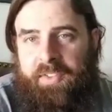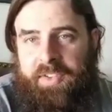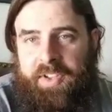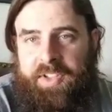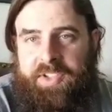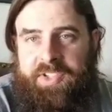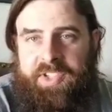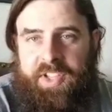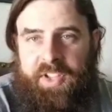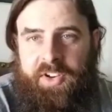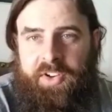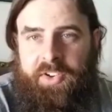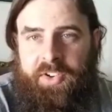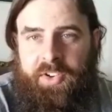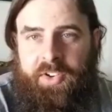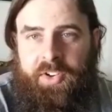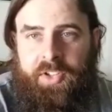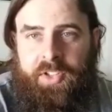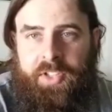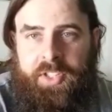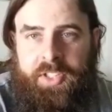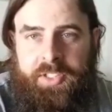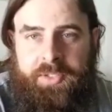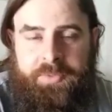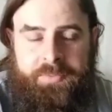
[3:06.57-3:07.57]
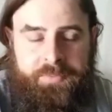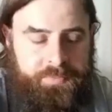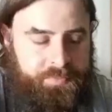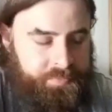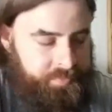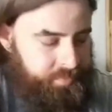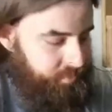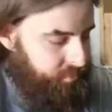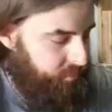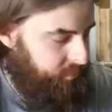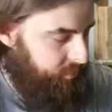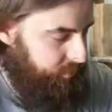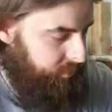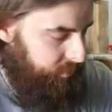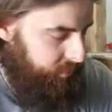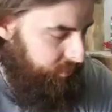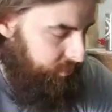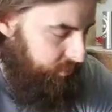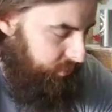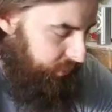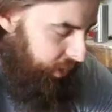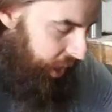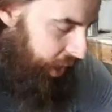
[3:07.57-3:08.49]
a center knurling.